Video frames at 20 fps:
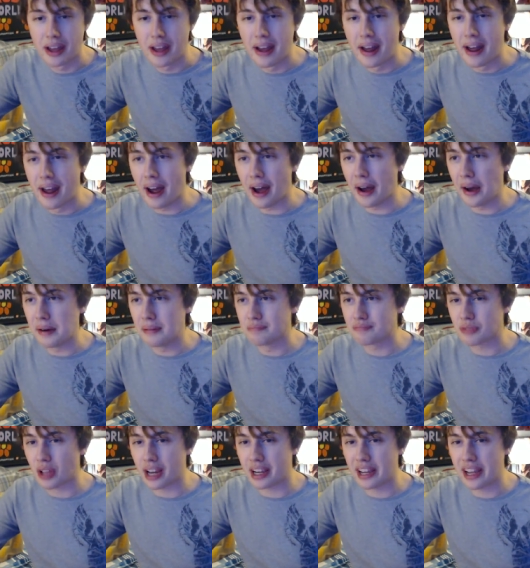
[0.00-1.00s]
Um,
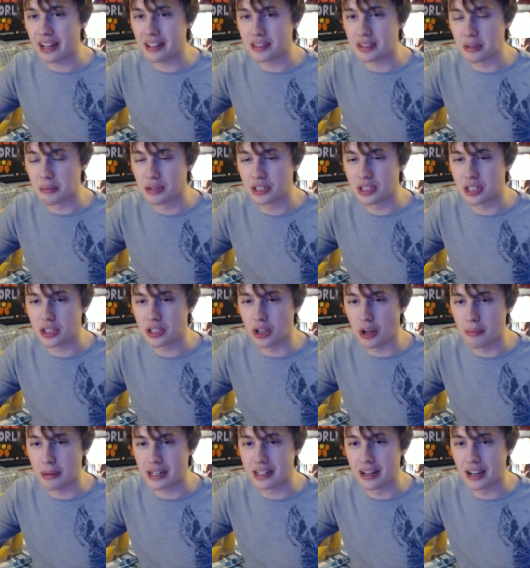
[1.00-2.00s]
I can't subsist on
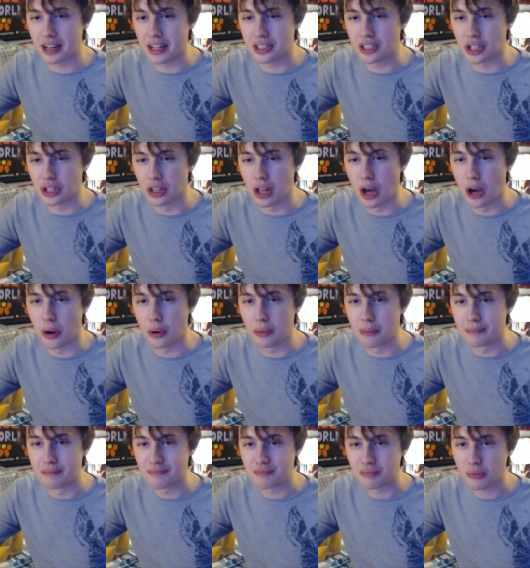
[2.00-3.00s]
McNuggets alone.
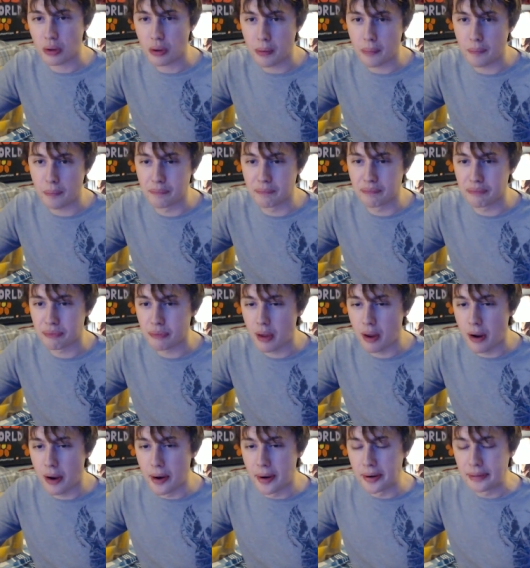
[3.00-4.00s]
Mm.
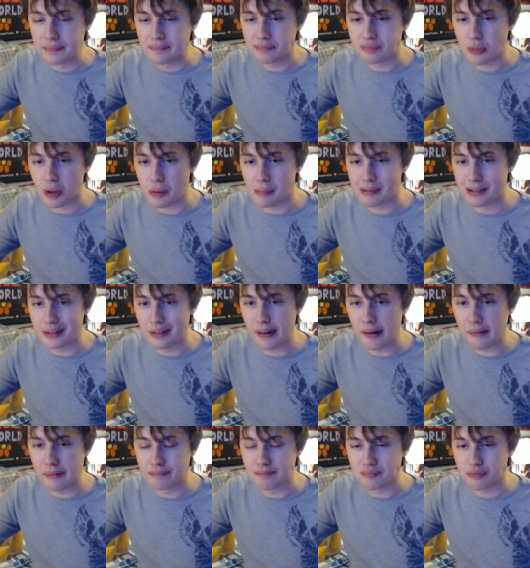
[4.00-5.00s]
But
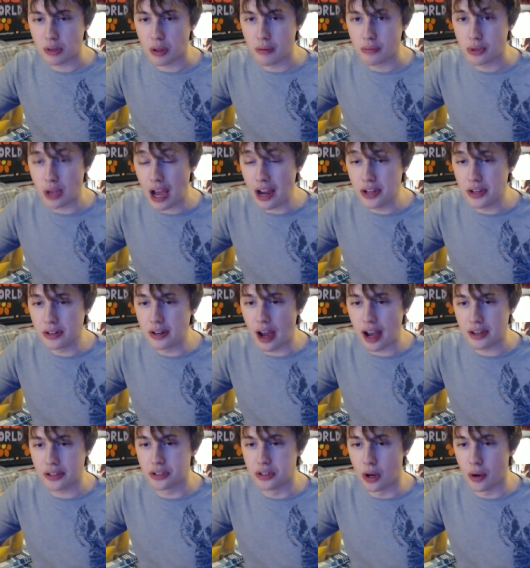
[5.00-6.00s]
yeah. So how you
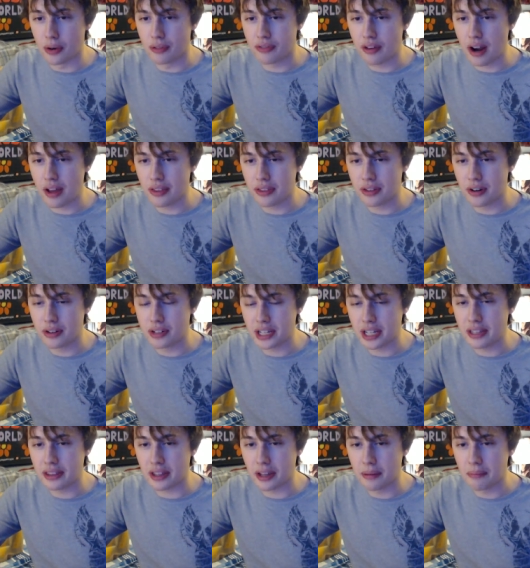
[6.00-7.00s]
guys doing? Friday the
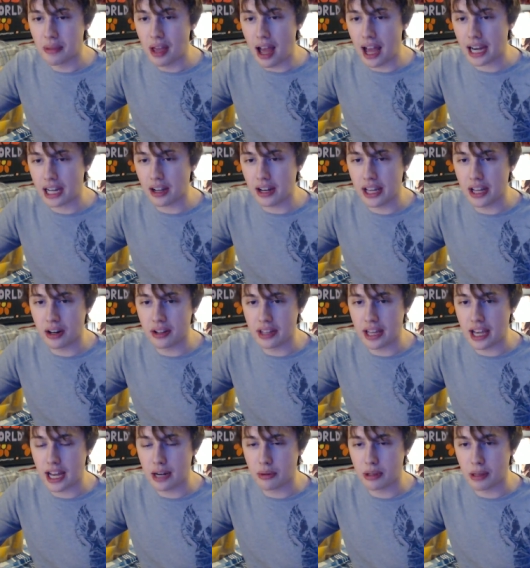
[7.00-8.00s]
thirteenth, huh? I got hit on the
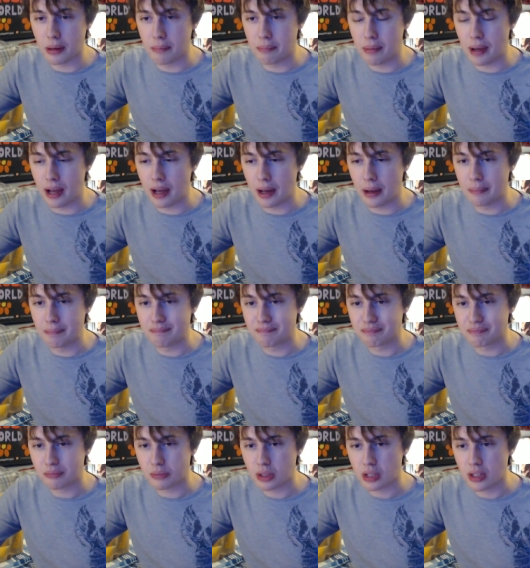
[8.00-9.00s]
head with a um,
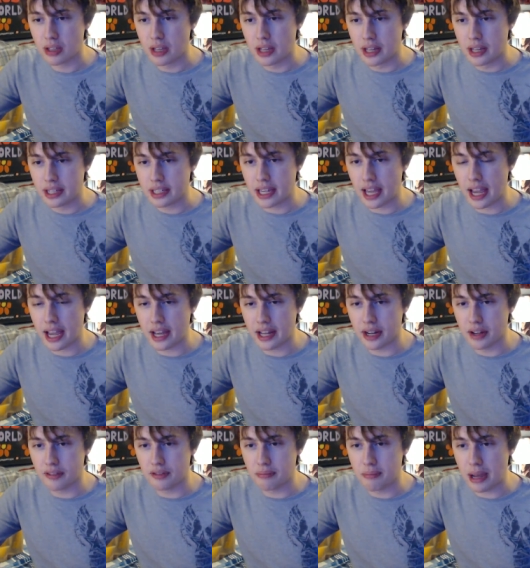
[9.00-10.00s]
can
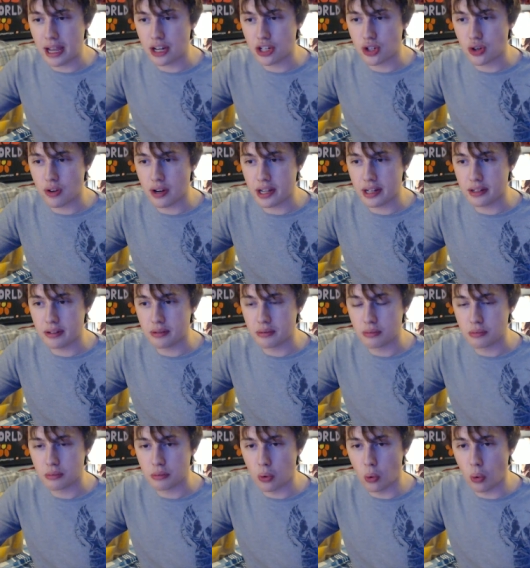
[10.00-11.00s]
of Mandarin
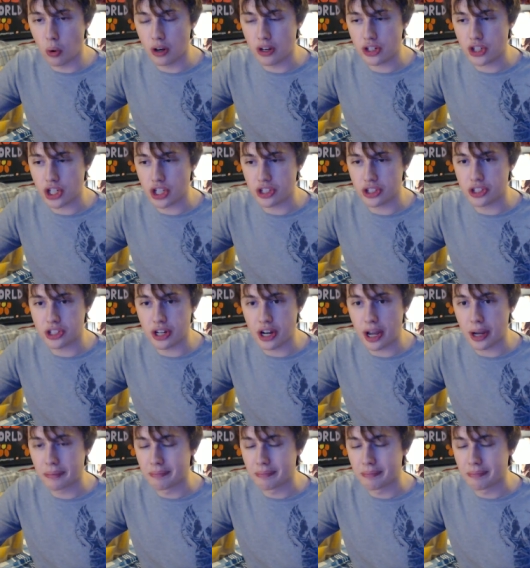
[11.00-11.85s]
oranges today,